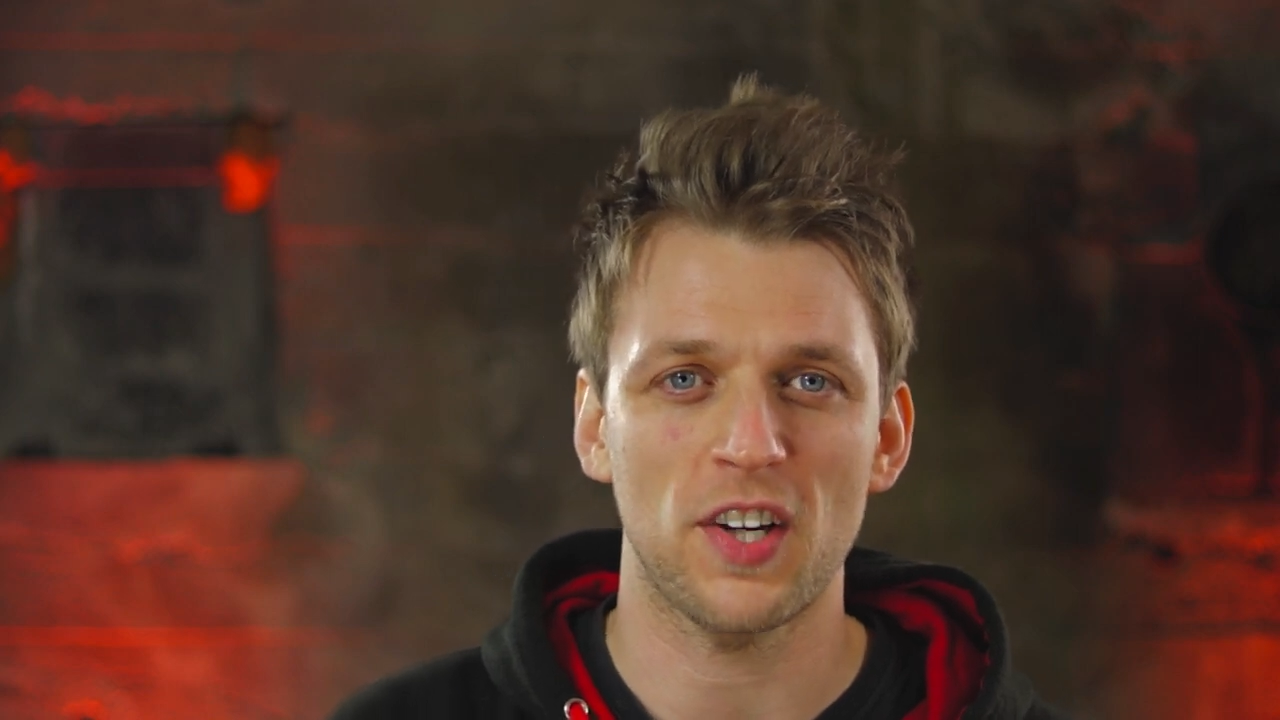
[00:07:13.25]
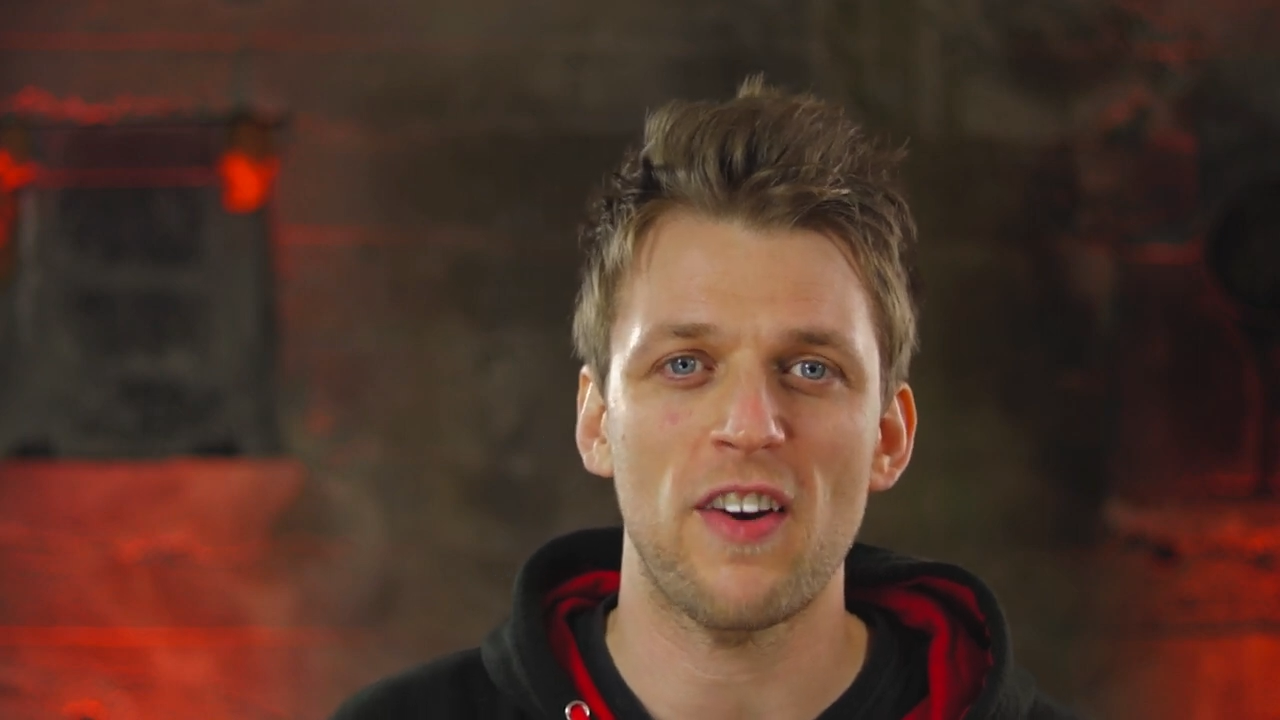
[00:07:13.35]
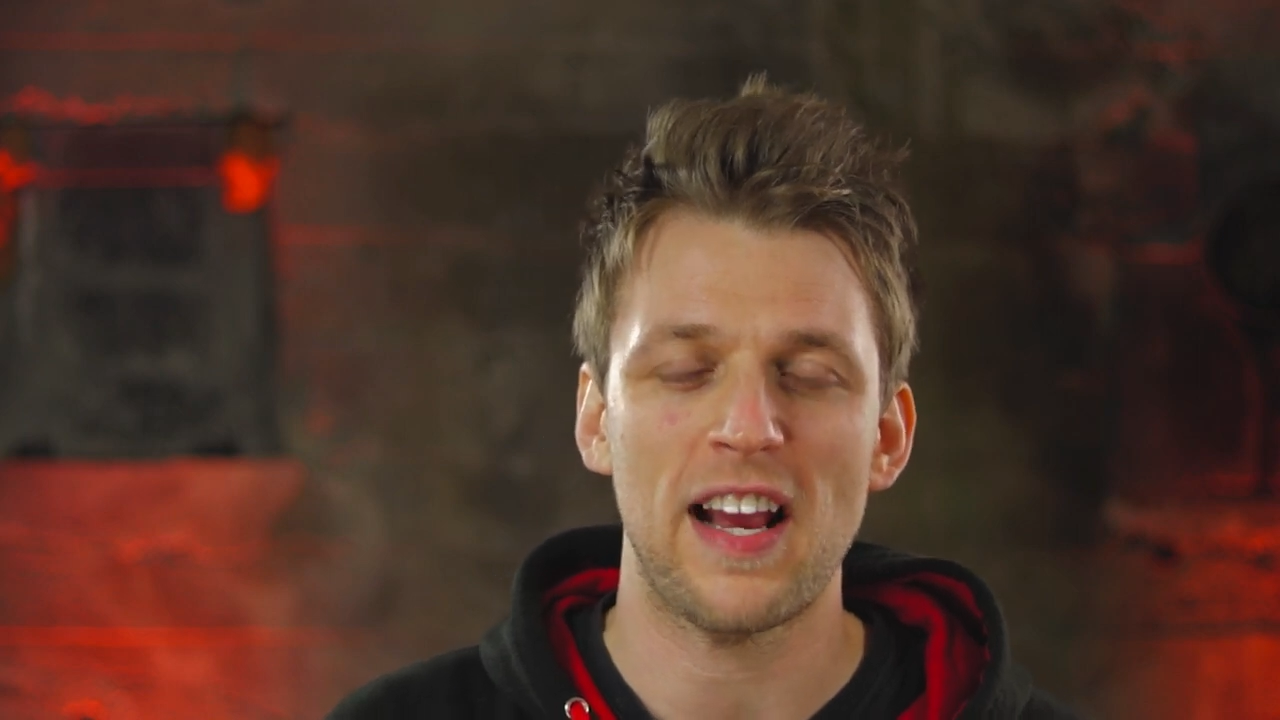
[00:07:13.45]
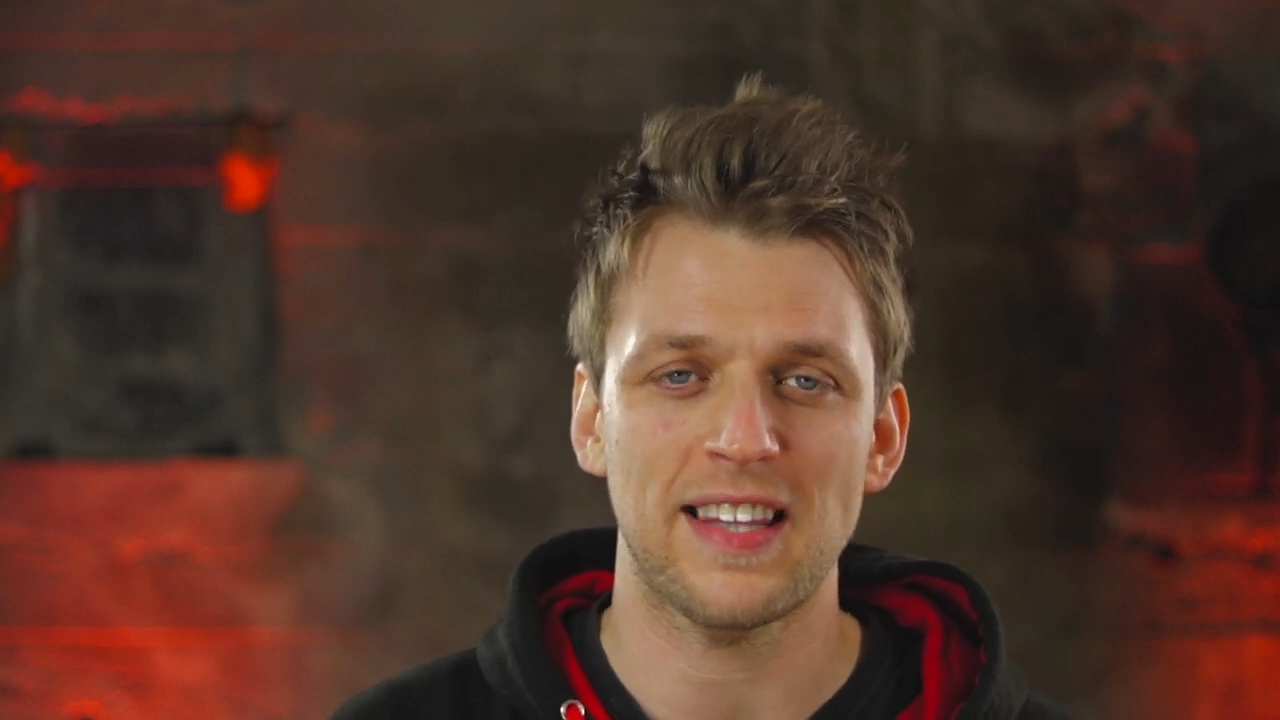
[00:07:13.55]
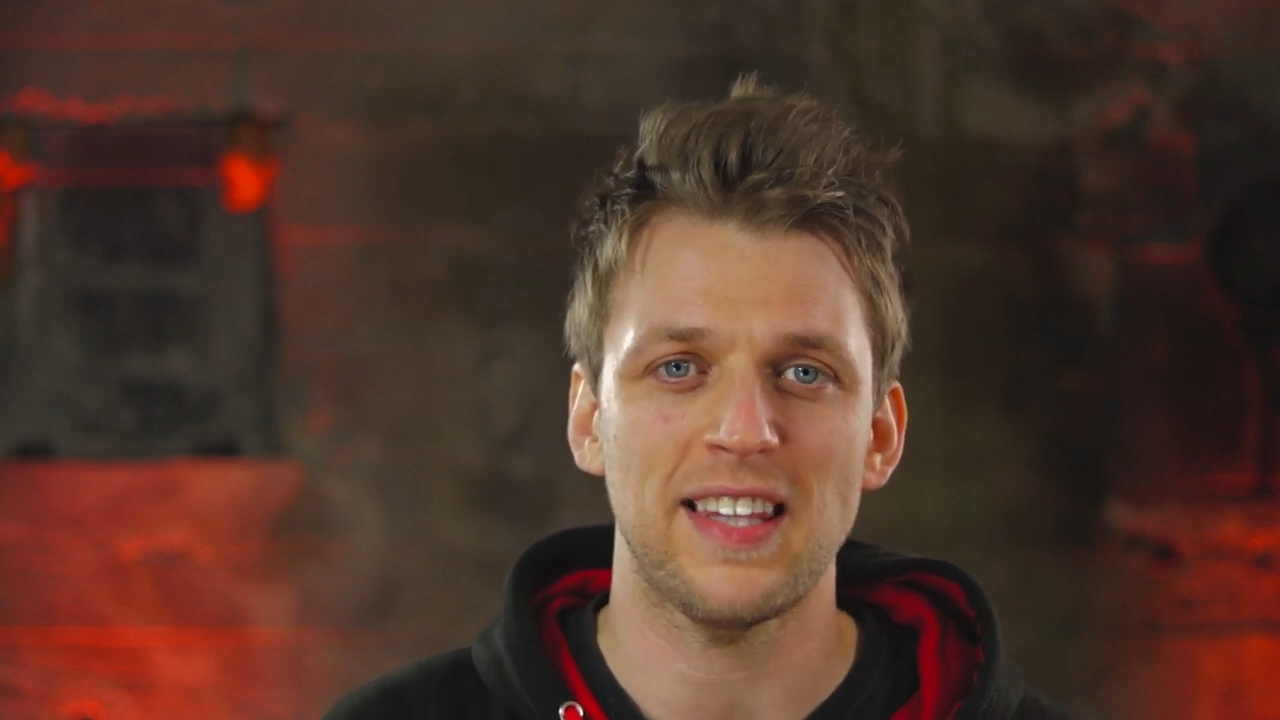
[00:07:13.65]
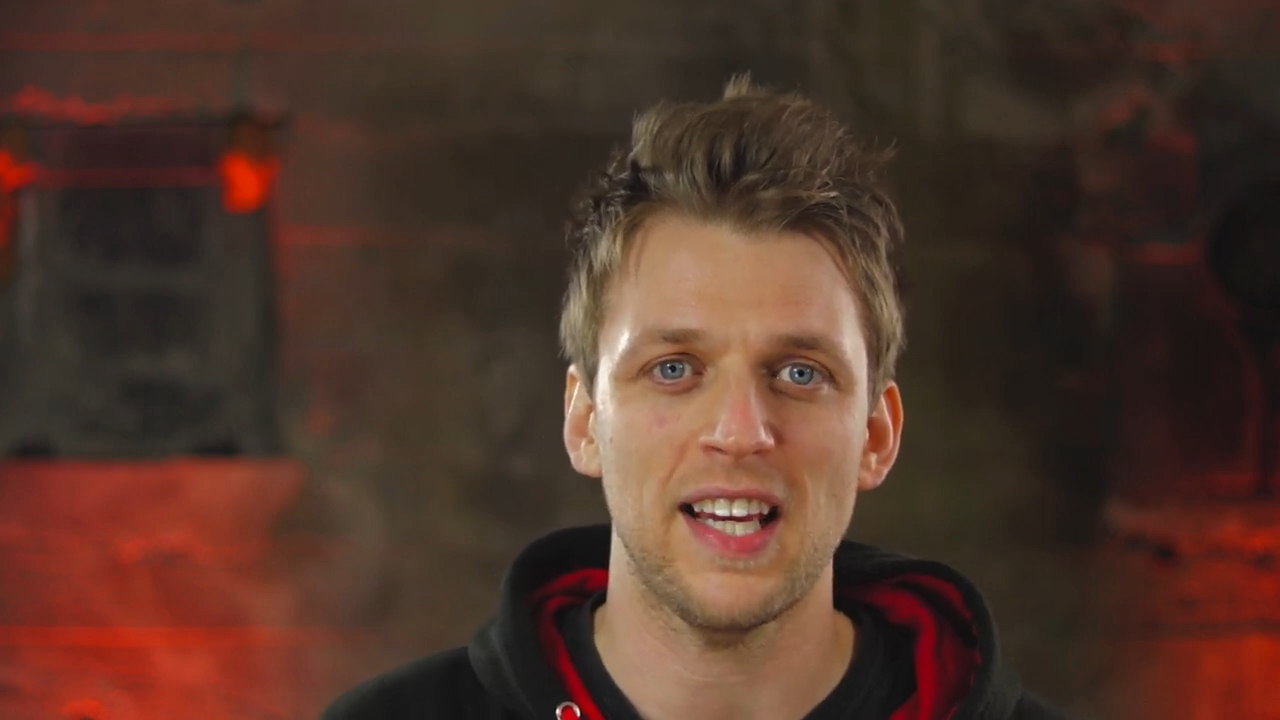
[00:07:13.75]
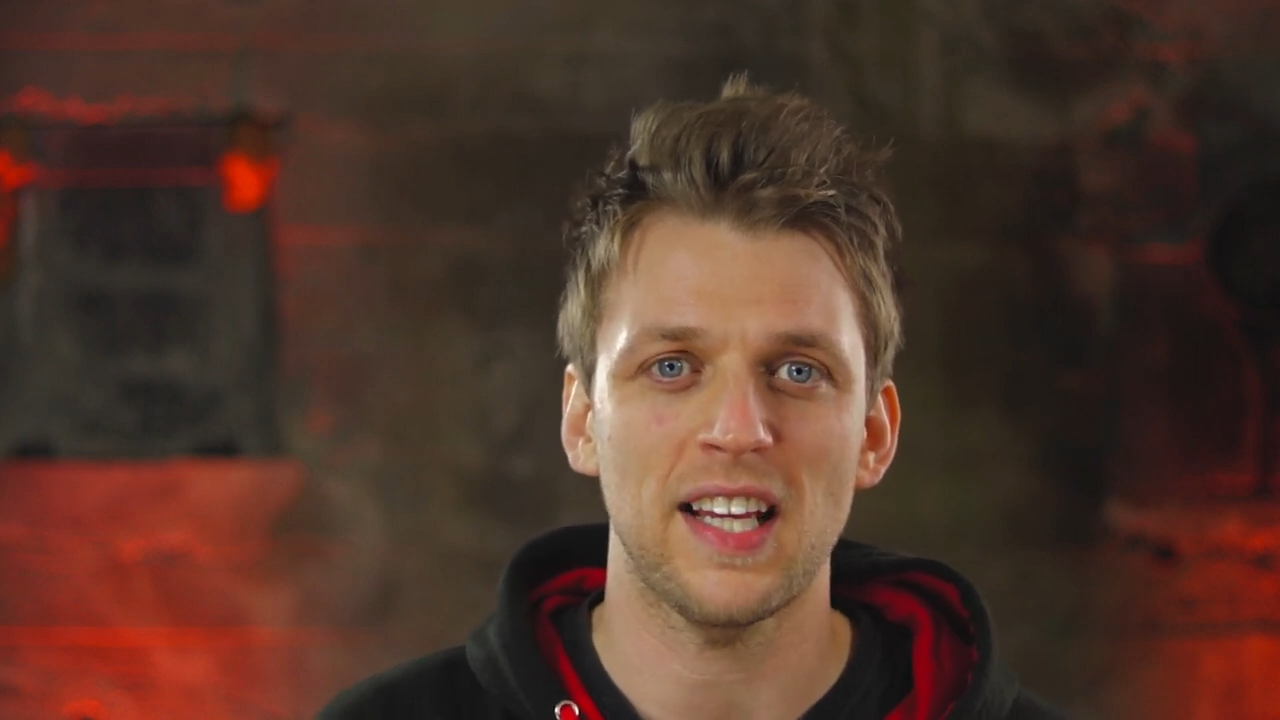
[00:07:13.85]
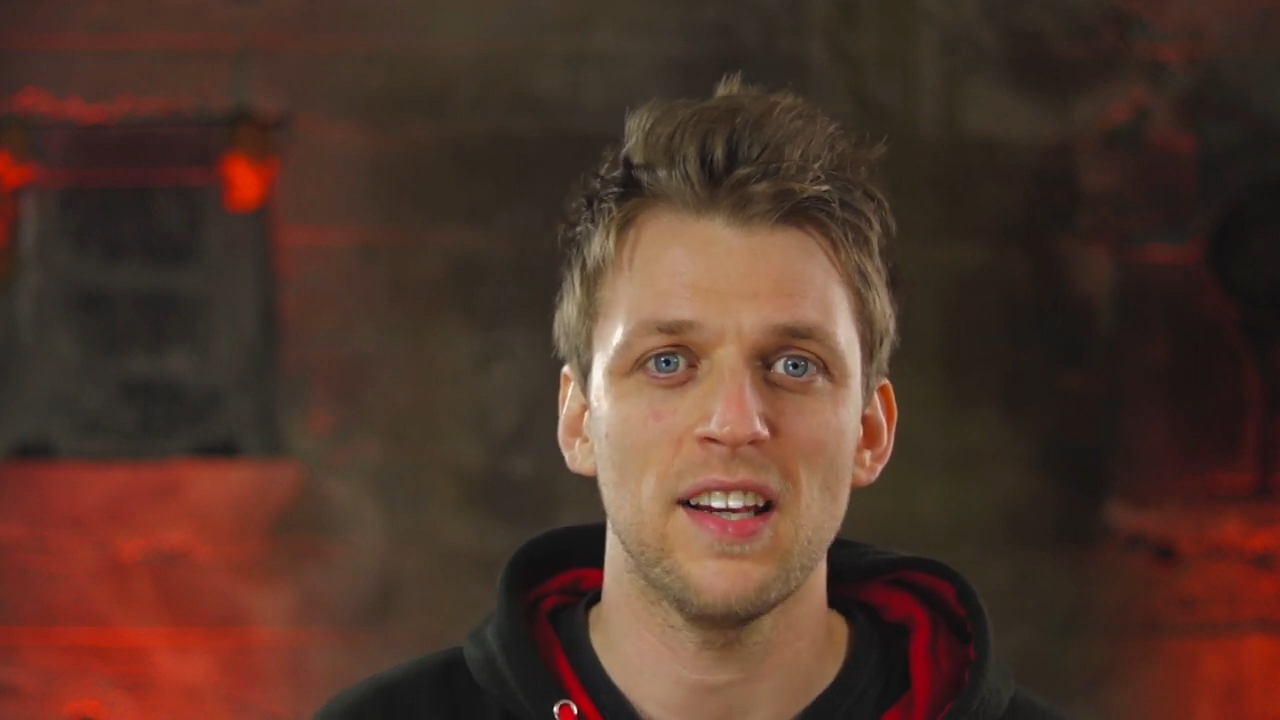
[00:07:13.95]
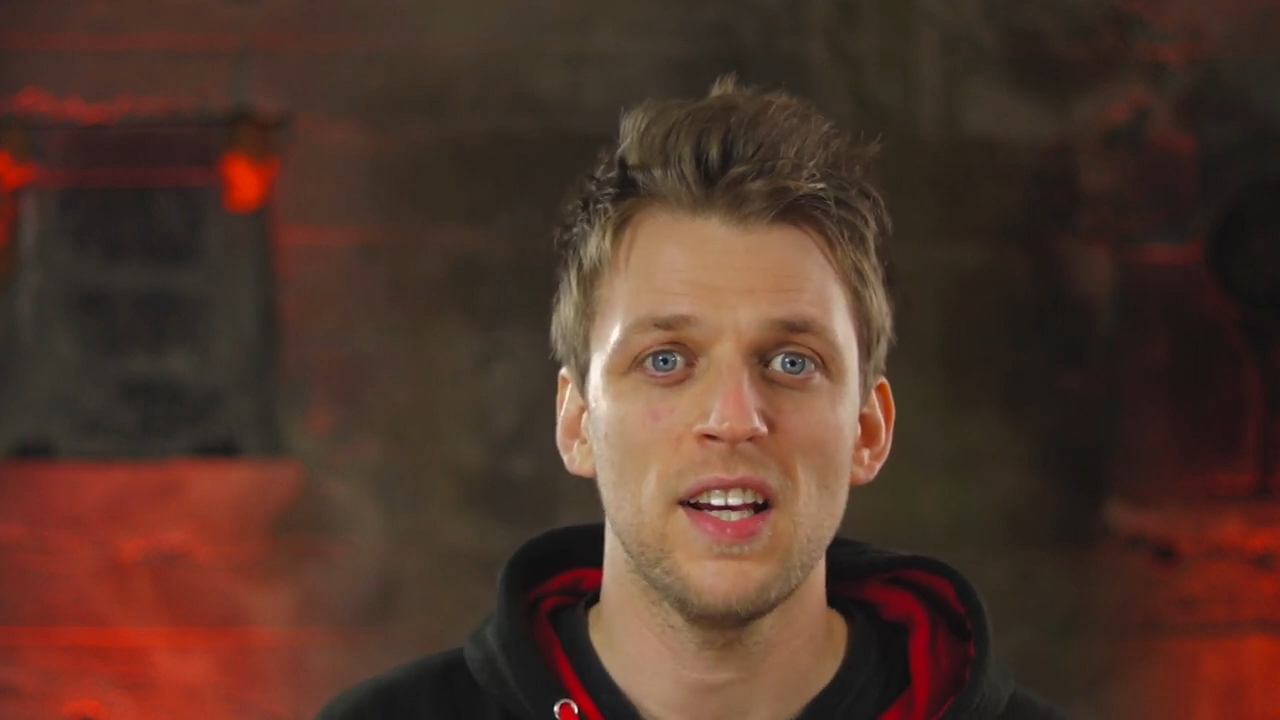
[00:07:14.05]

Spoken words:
correct thing.